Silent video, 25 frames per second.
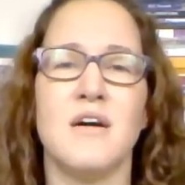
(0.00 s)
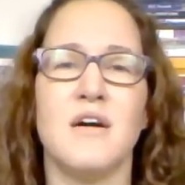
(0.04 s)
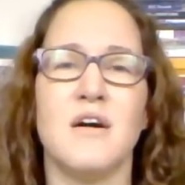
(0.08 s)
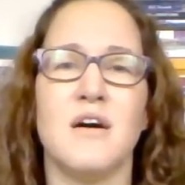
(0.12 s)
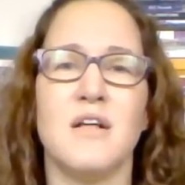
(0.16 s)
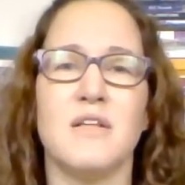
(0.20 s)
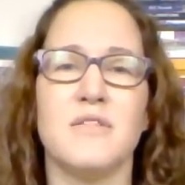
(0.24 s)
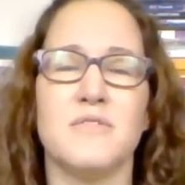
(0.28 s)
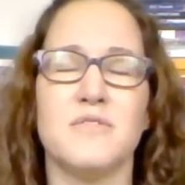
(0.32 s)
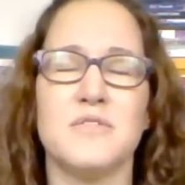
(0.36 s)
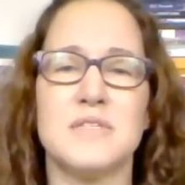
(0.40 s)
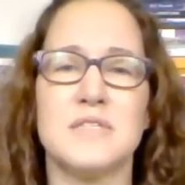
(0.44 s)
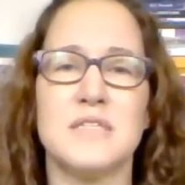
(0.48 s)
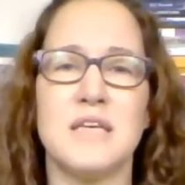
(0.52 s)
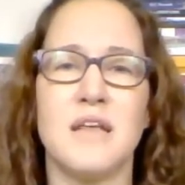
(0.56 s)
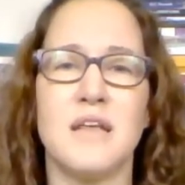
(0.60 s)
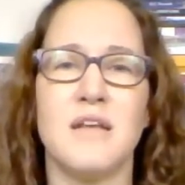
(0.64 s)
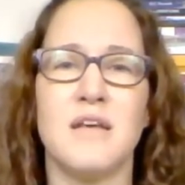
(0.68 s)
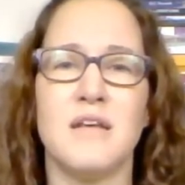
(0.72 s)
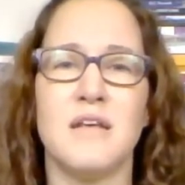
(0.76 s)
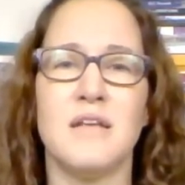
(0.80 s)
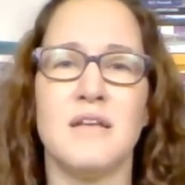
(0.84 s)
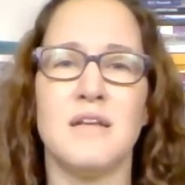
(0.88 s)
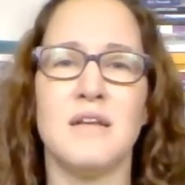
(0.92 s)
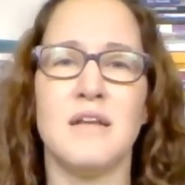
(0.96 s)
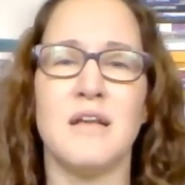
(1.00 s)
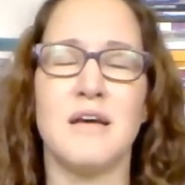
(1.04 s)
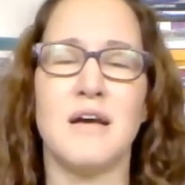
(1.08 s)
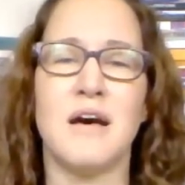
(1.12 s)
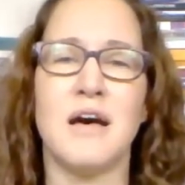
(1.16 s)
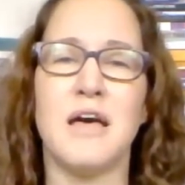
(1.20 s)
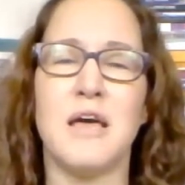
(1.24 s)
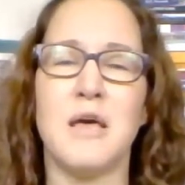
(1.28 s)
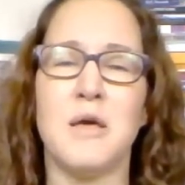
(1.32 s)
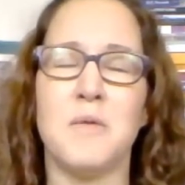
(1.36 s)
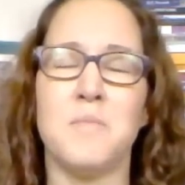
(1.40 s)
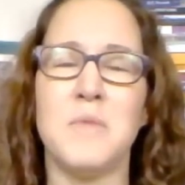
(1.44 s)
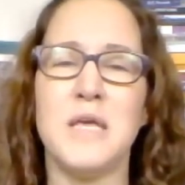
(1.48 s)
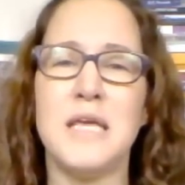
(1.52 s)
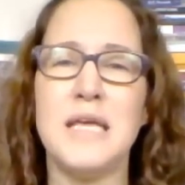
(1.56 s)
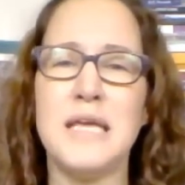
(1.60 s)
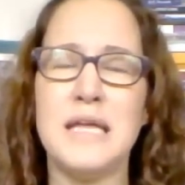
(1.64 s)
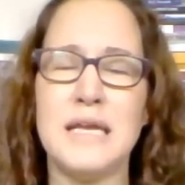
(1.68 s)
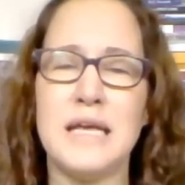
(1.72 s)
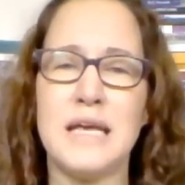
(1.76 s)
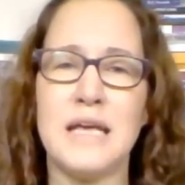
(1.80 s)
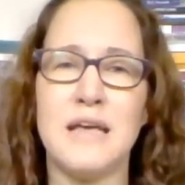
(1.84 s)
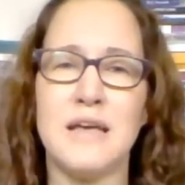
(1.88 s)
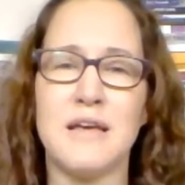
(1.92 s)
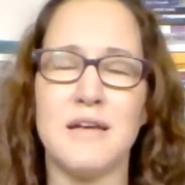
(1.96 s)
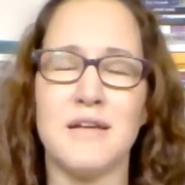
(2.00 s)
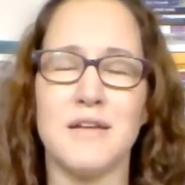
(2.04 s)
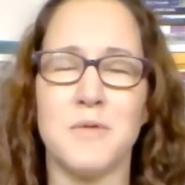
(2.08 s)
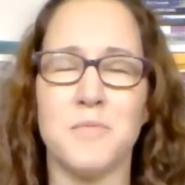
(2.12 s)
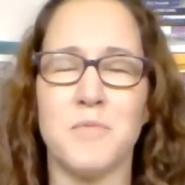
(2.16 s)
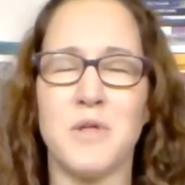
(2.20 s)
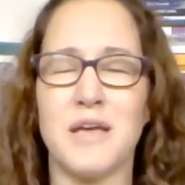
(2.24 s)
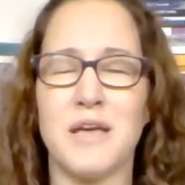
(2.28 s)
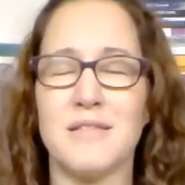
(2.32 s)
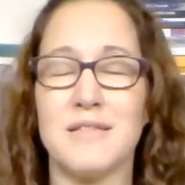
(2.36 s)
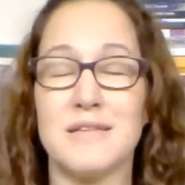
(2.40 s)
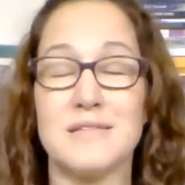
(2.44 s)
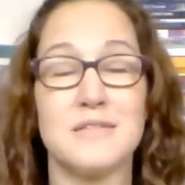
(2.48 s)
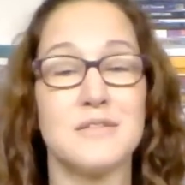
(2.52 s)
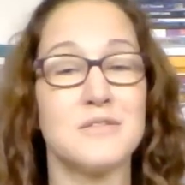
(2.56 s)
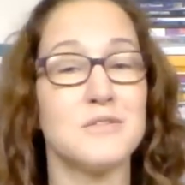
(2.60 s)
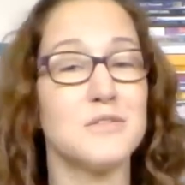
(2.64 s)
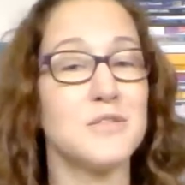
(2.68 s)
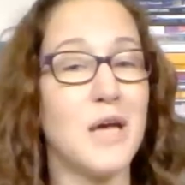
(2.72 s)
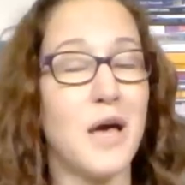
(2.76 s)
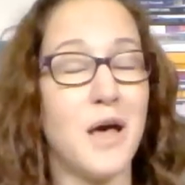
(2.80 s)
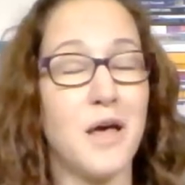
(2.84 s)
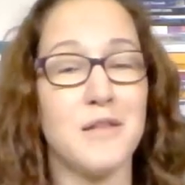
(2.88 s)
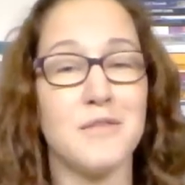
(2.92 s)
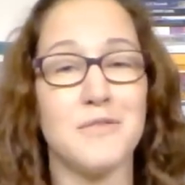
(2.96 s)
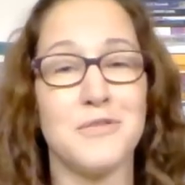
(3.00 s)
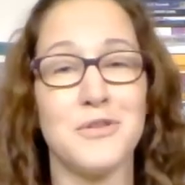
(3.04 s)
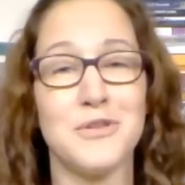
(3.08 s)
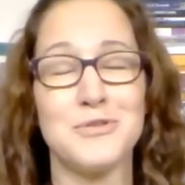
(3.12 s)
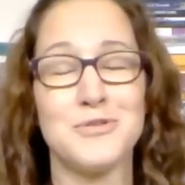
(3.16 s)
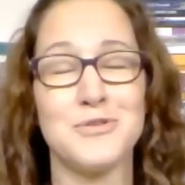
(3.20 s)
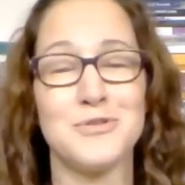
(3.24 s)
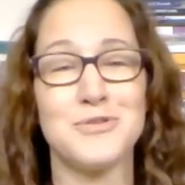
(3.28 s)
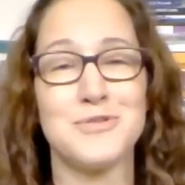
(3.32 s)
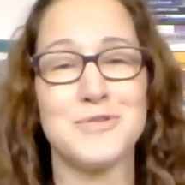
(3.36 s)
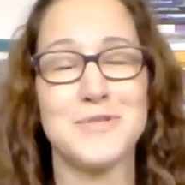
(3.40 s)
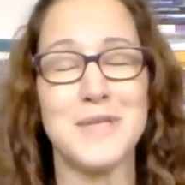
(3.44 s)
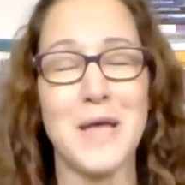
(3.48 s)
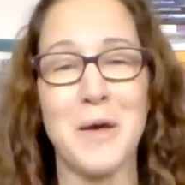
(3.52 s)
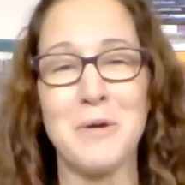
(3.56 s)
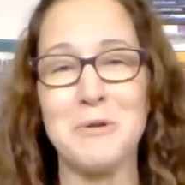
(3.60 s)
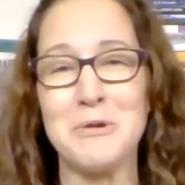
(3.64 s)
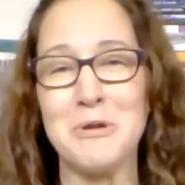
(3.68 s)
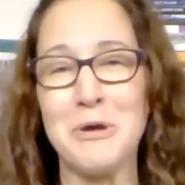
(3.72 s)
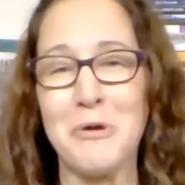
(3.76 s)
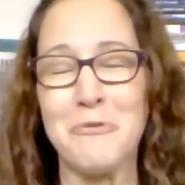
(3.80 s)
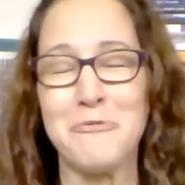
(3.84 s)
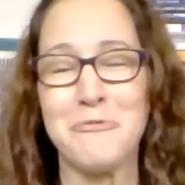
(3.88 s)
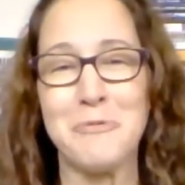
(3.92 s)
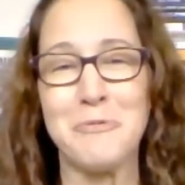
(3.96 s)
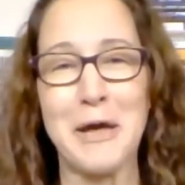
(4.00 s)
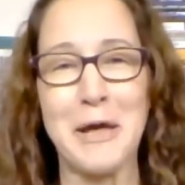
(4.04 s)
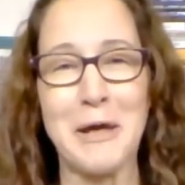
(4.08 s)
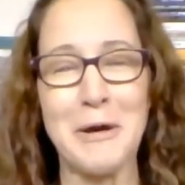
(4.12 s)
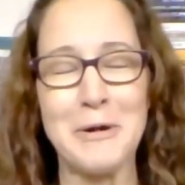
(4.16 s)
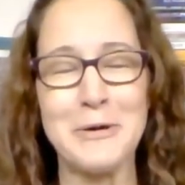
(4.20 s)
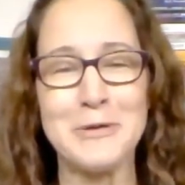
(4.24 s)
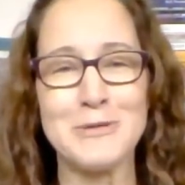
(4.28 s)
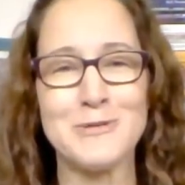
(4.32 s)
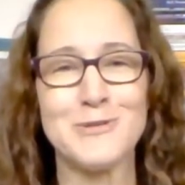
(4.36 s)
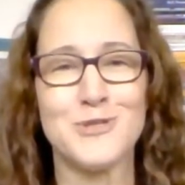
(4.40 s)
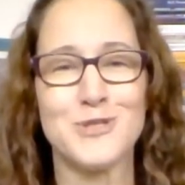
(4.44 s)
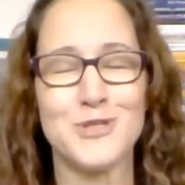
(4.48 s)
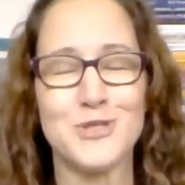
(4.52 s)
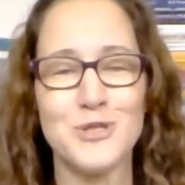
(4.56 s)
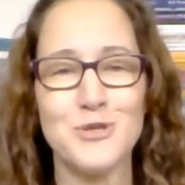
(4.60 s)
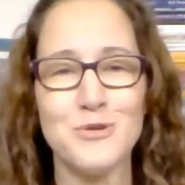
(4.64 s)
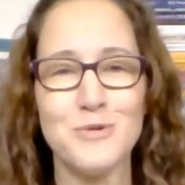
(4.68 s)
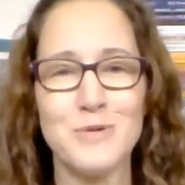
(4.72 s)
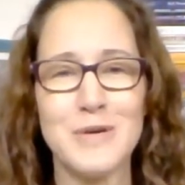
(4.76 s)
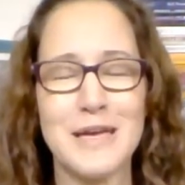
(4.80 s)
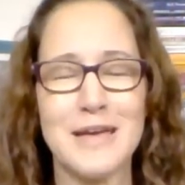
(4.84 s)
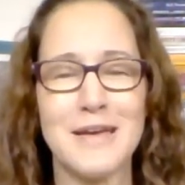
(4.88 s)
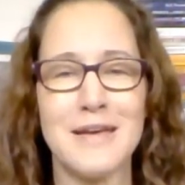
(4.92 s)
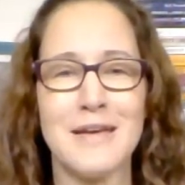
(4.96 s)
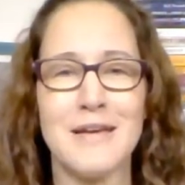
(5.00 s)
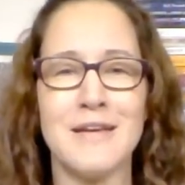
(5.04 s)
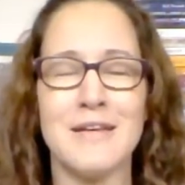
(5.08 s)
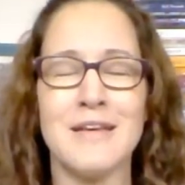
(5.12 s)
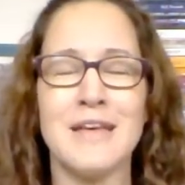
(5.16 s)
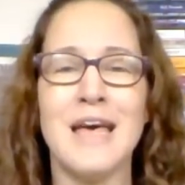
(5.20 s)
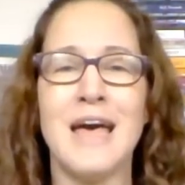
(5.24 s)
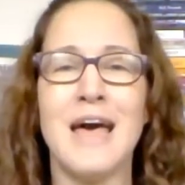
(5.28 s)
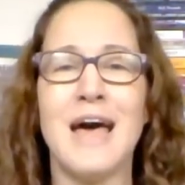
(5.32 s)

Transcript: All of a sudden, I am eating and I'm like, this is not the sound of my own chewing.